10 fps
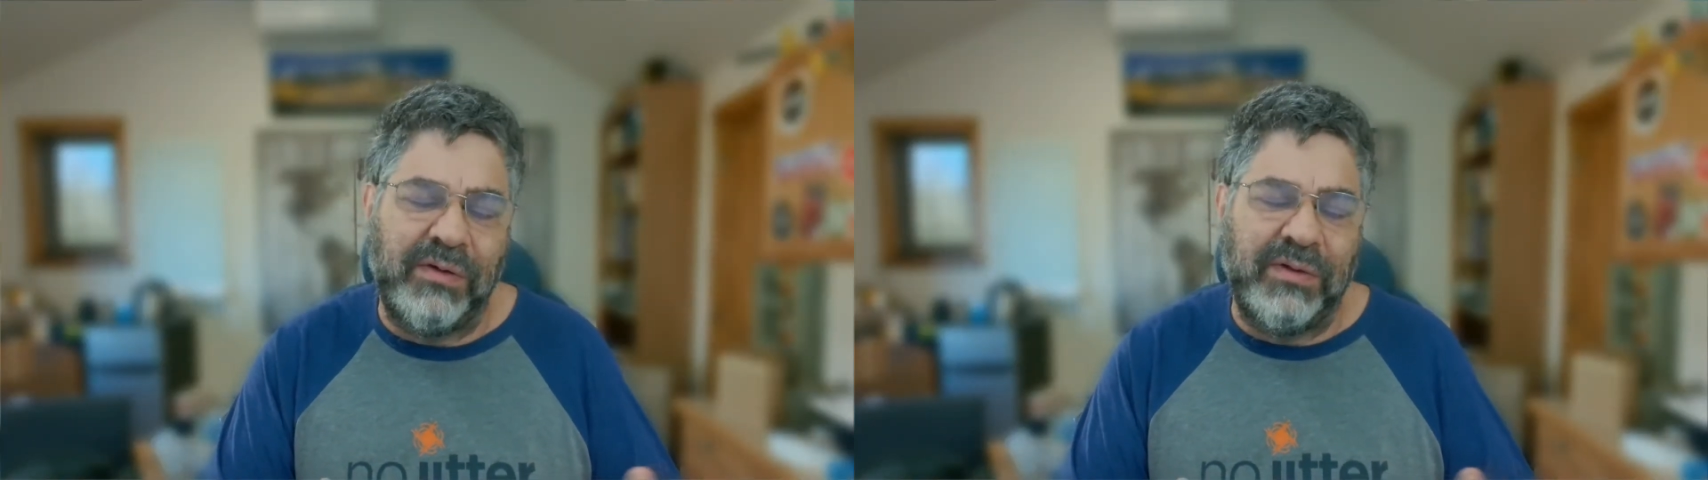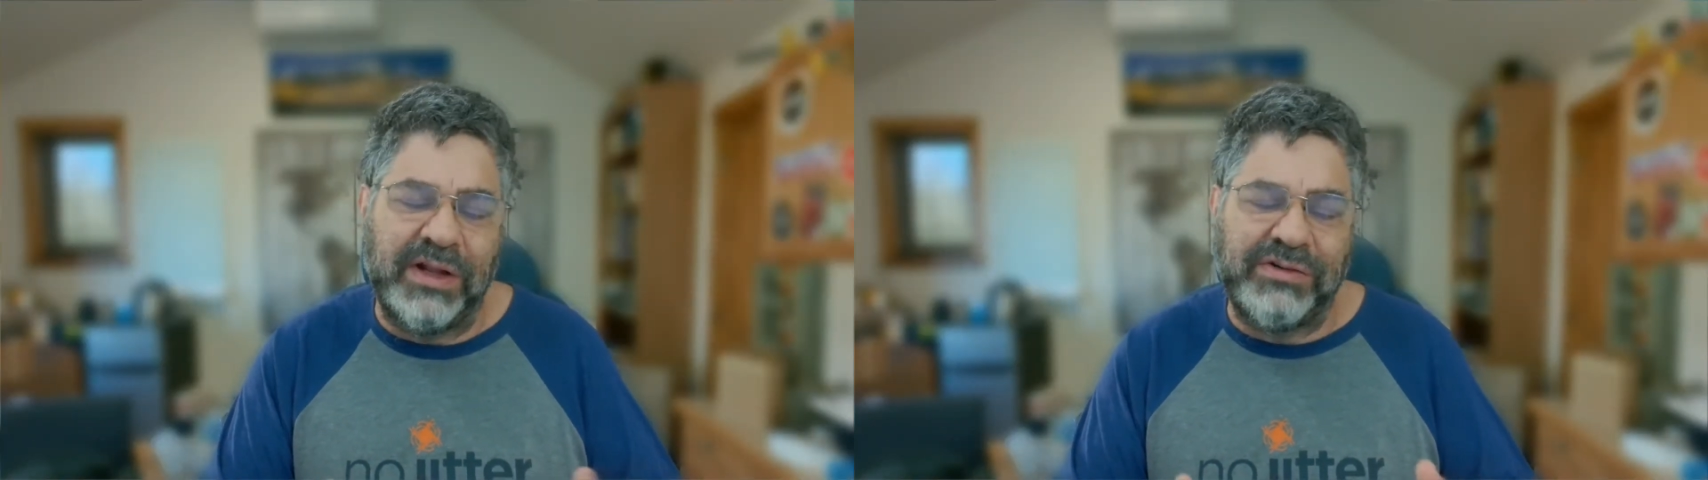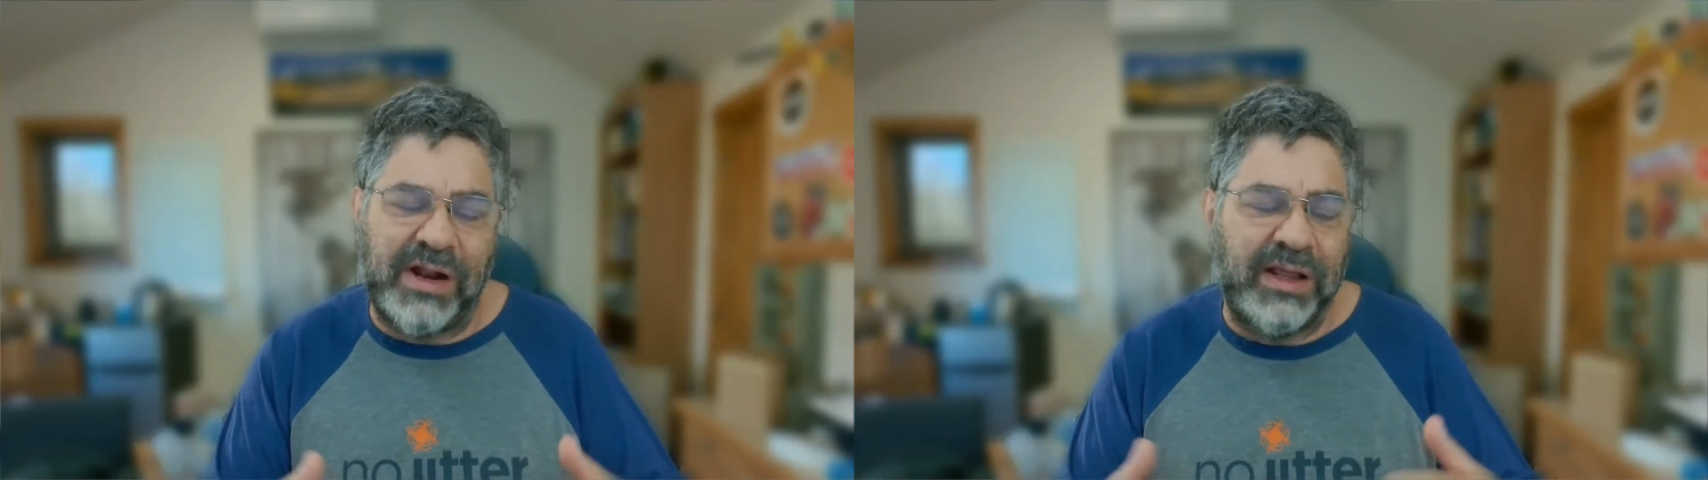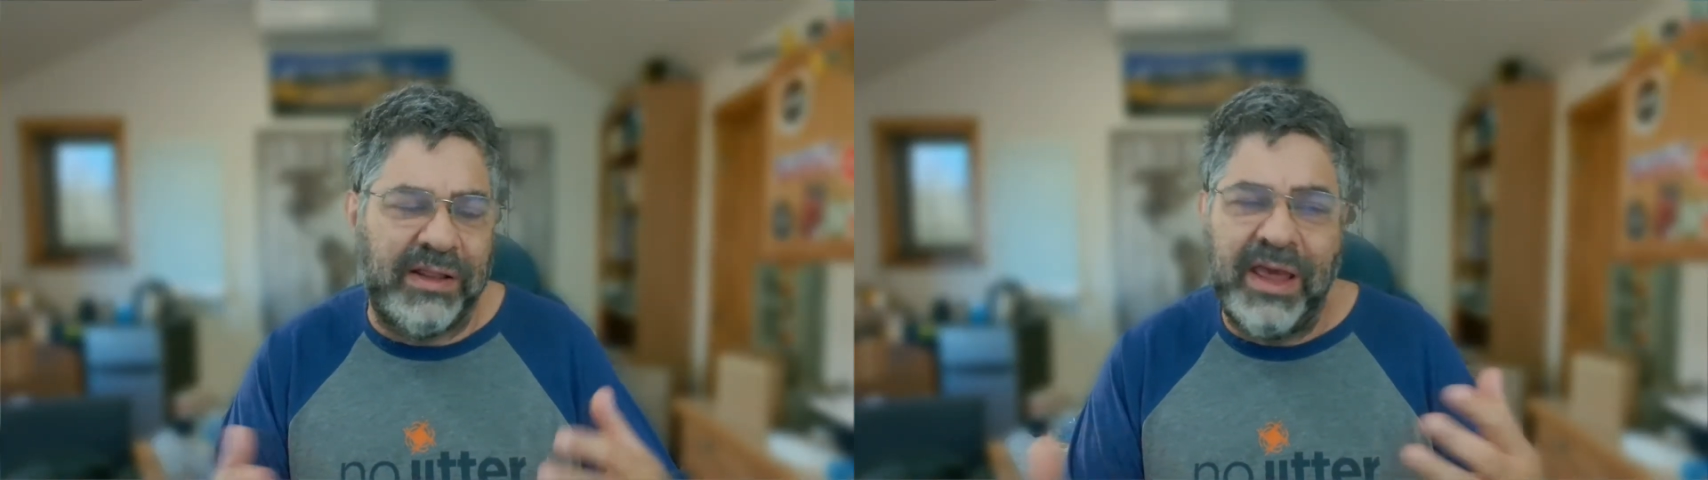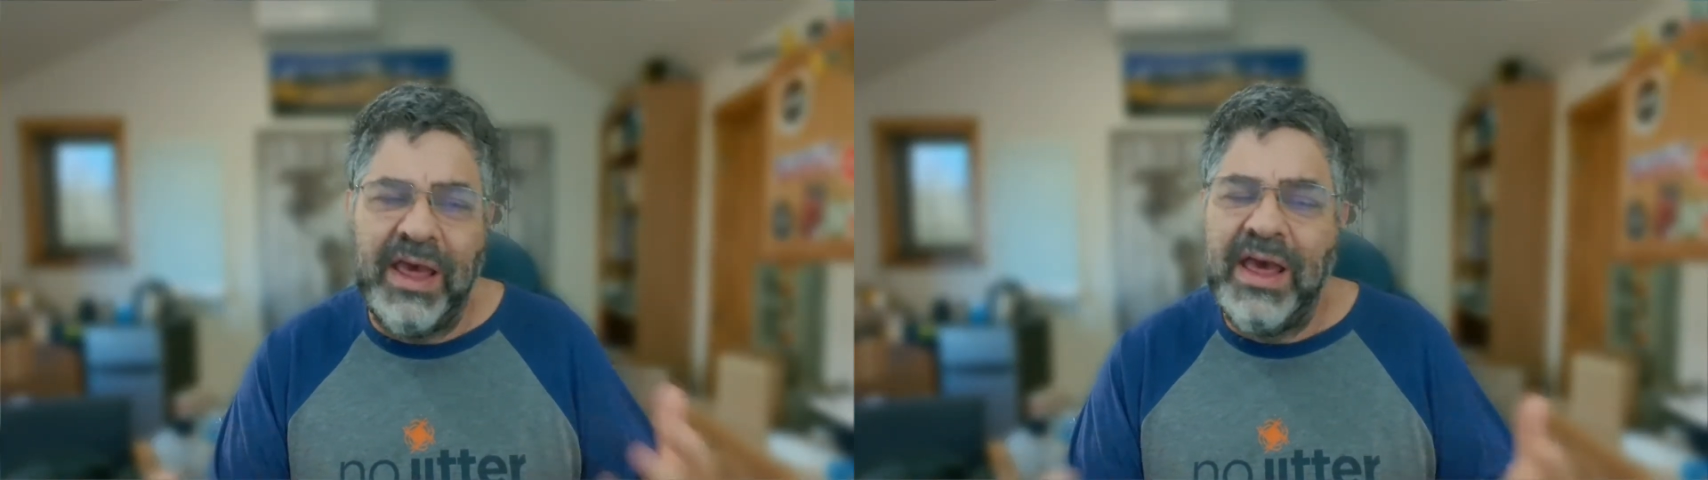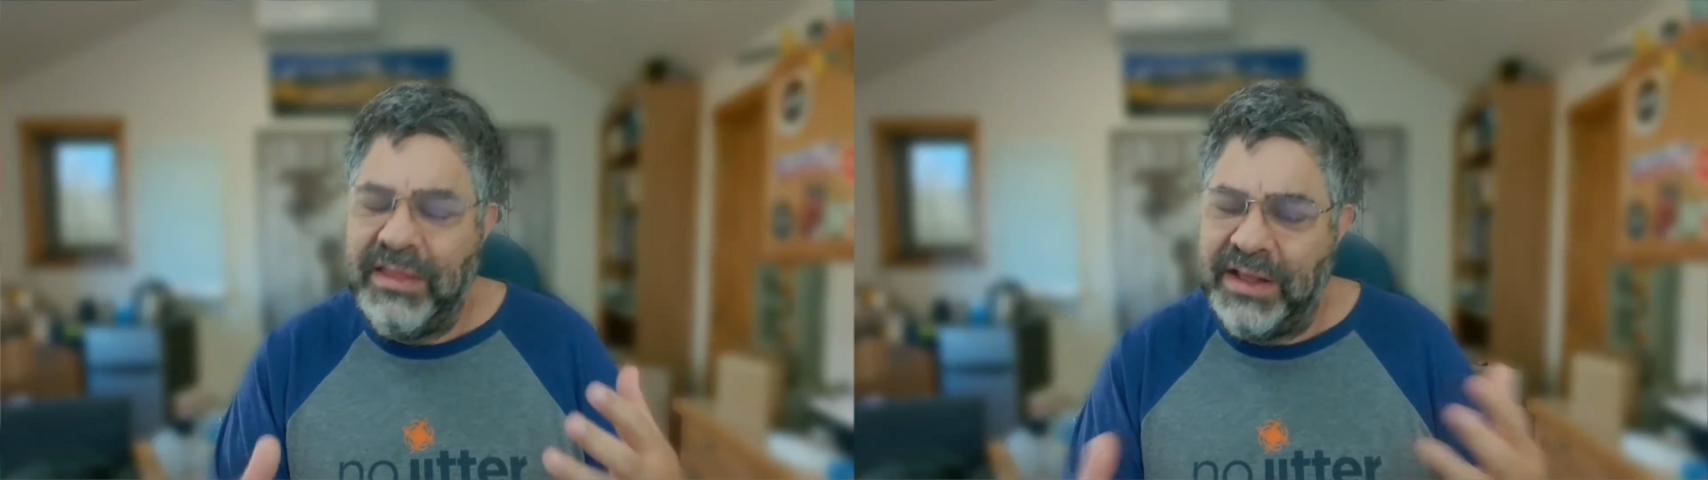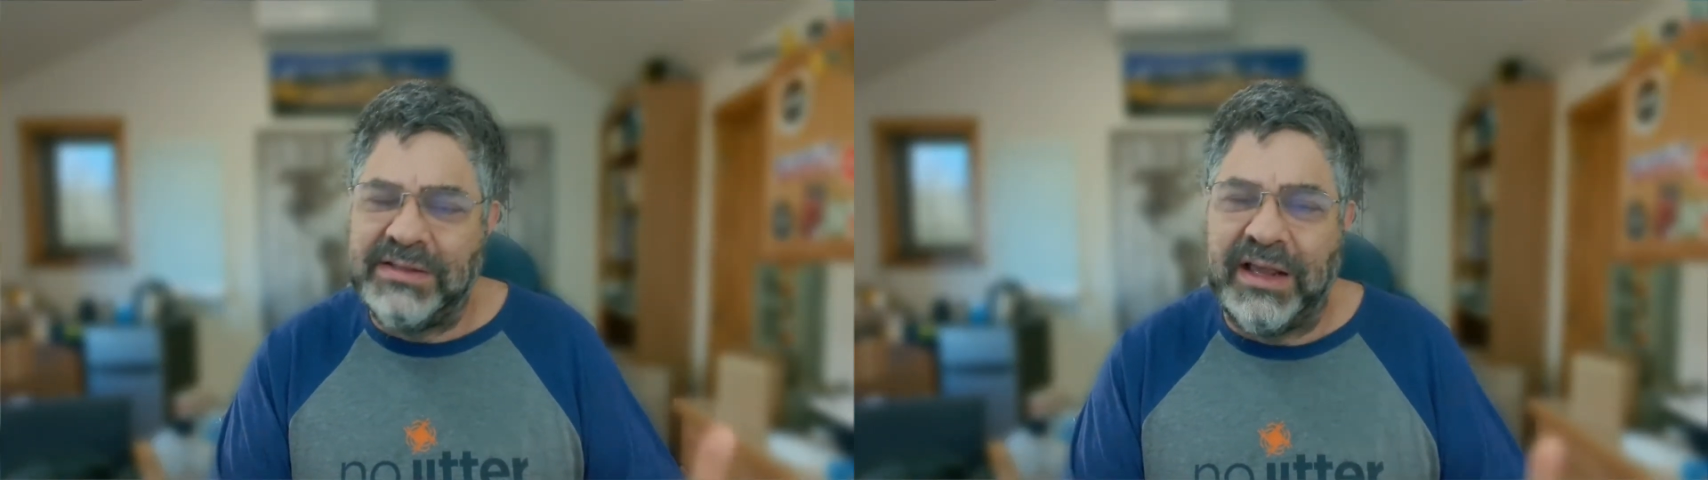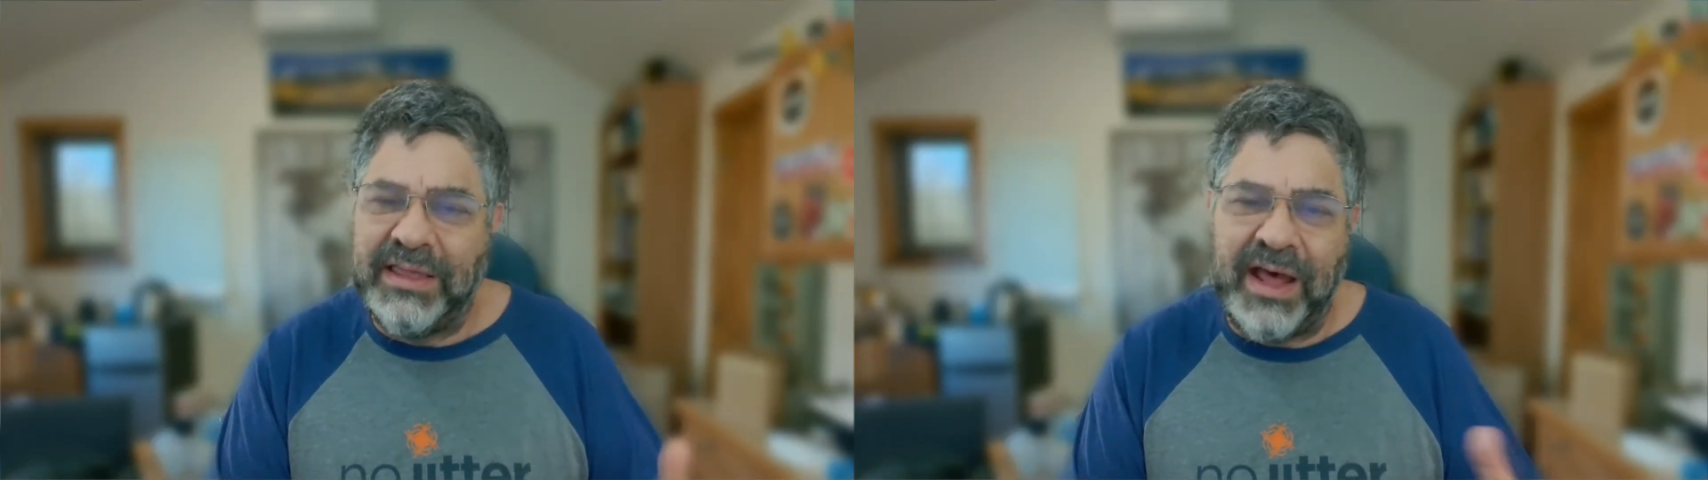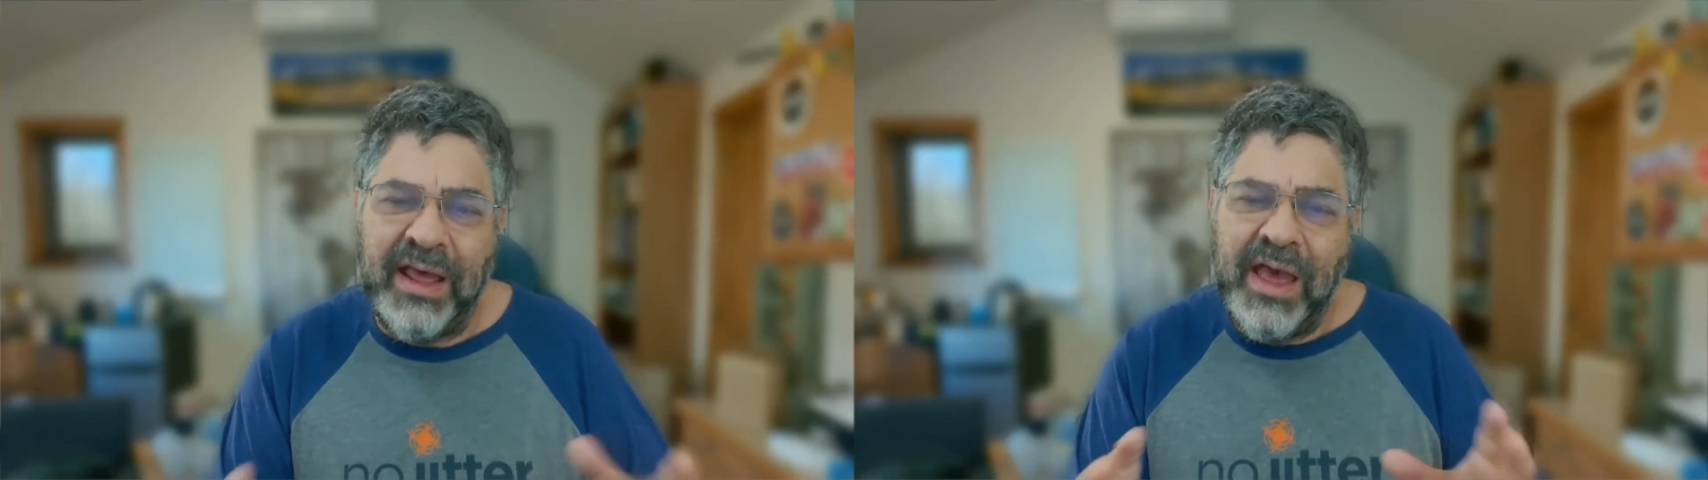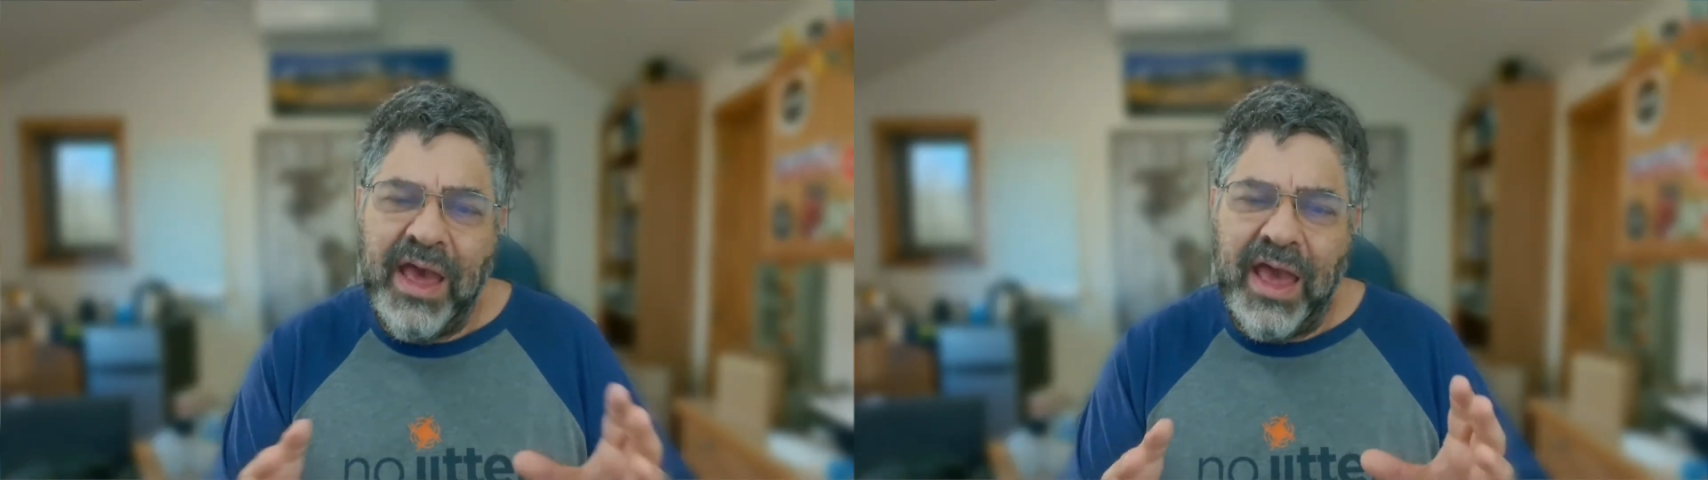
electronically, things like that,